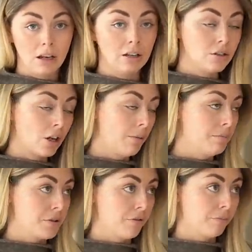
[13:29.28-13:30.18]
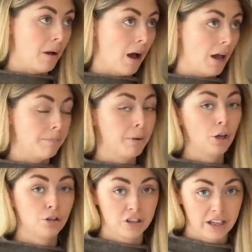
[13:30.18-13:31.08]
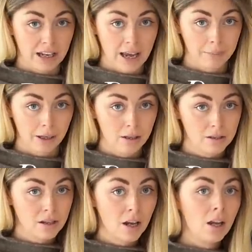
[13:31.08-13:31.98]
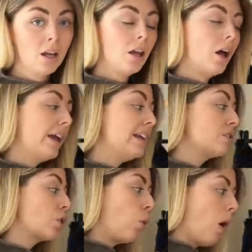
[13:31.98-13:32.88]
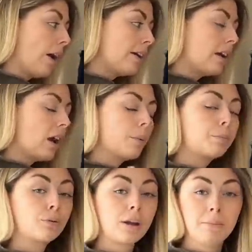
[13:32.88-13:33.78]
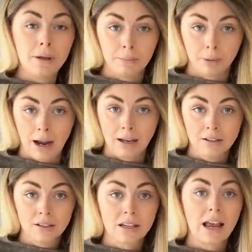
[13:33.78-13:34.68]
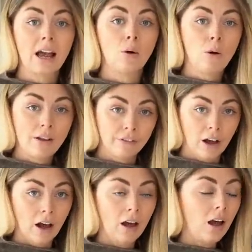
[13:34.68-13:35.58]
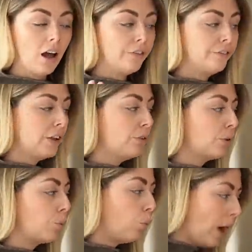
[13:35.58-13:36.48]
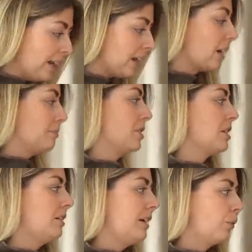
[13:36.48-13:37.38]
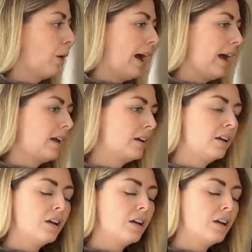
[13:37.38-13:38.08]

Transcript: in terms of my purchasing habits. It's quite a premium brand, however, I feel that when it comes to knitwear,